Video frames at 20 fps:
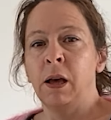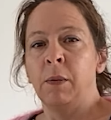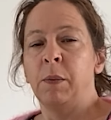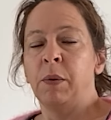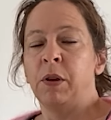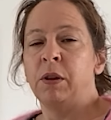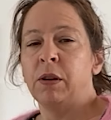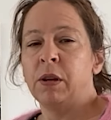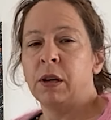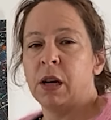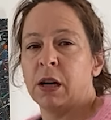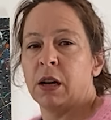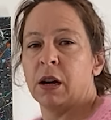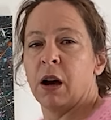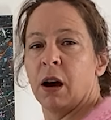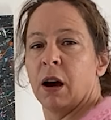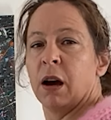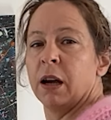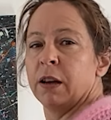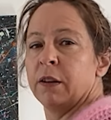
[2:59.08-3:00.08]
But you can
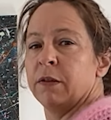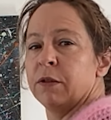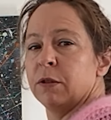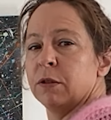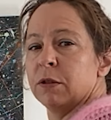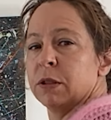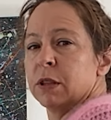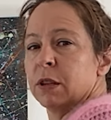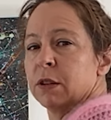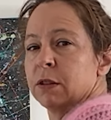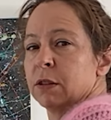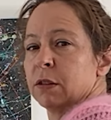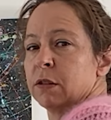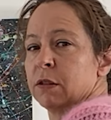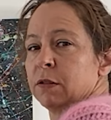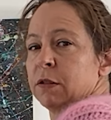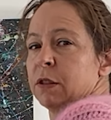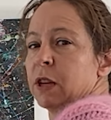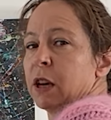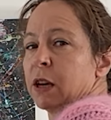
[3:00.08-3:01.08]
kind of also sort
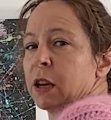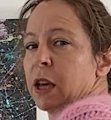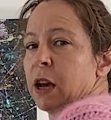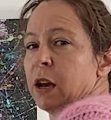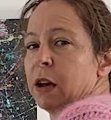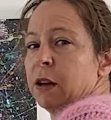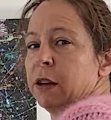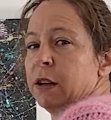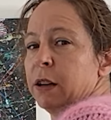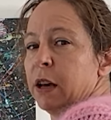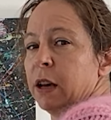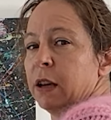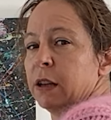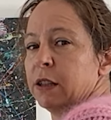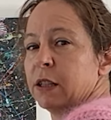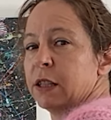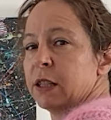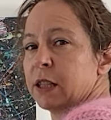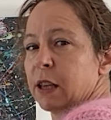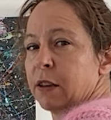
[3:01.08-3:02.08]
of tuck it under
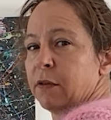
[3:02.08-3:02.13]
just to